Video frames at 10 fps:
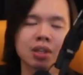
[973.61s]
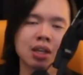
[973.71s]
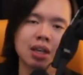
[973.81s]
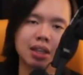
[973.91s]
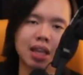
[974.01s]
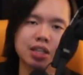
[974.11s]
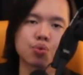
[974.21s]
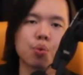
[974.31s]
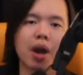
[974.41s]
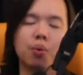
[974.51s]
that's
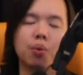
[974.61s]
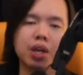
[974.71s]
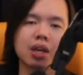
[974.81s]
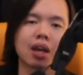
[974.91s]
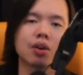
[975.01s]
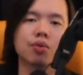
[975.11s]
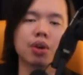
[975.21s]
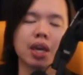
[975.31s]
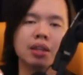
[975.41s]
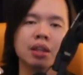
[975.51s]
where we can
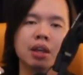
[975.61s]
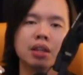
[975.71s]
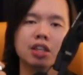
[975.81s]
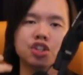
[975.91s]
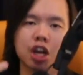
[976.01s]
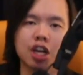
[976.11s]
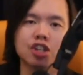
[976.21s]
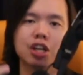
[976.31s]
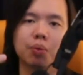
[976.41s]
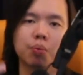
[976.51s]
create the change
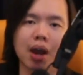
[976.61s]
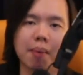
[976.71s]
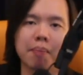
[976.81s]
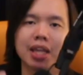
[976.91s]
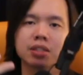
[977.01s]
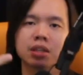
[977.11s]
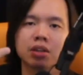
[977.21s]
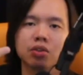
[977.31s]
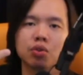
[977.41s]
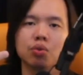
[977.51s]
that we are meant
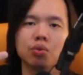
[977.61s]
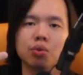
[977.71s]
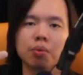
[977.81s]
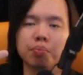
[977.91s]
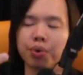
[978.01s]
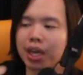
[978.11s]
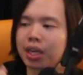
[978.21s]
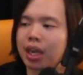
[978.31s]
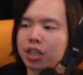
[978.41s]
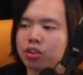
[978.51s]
to bring
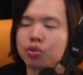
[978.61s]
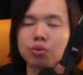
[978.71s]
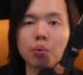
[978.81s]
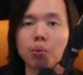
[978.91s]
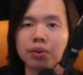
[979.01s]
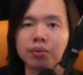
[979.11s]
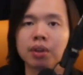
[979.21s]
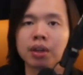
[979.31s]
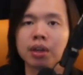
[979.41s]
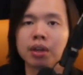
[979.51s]
into the world,
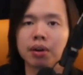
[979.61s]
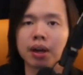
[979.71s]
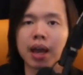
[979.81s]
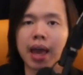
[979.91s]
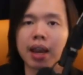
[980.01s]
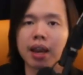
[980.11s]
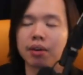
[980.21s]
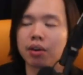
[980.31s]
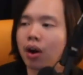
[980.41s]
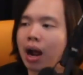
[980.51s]
right? And
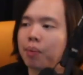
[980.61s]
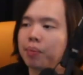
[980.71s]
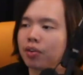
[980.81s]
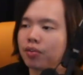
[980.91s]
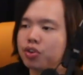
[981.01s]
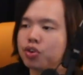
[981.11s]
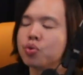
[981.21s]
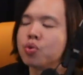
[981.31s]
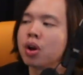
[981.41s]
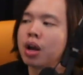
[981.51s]
how many of you
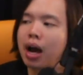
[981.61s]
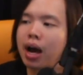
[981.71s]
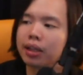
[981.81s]
are